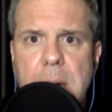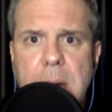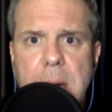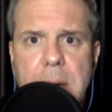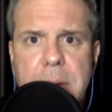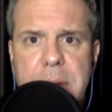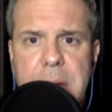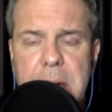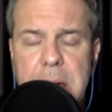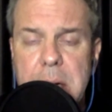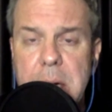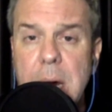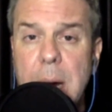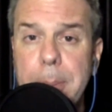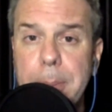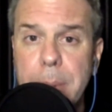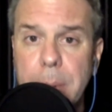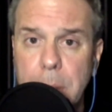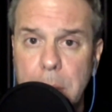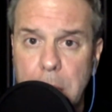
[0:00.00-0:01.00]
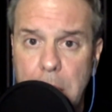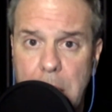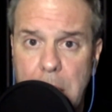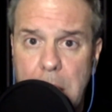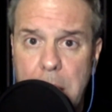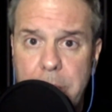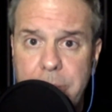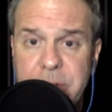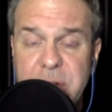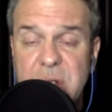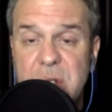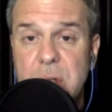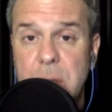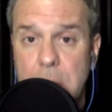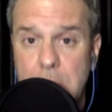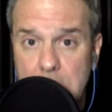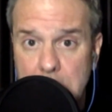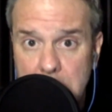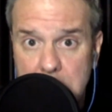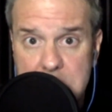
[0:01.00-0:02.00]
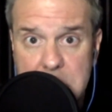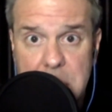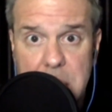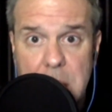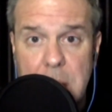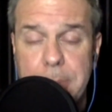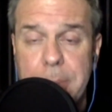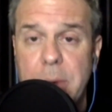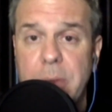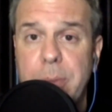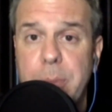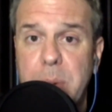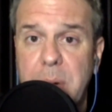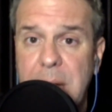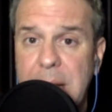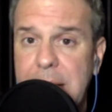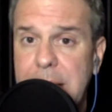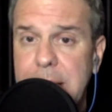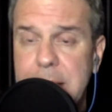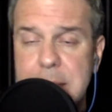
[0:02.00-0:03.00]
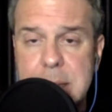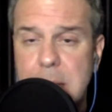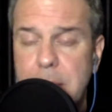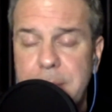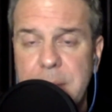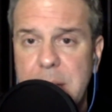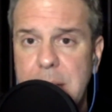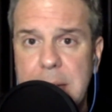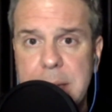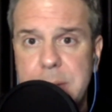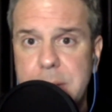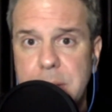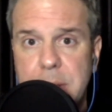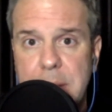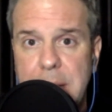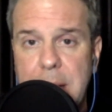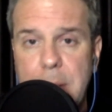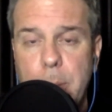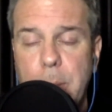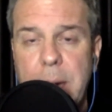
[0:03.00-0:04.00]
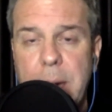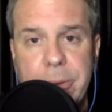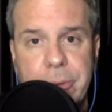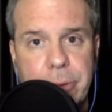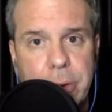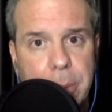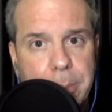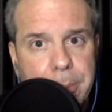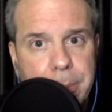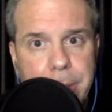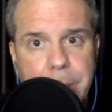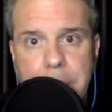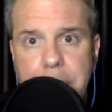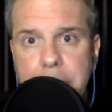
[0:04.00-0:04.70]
the number of stars and the number of planets. I mean, that went from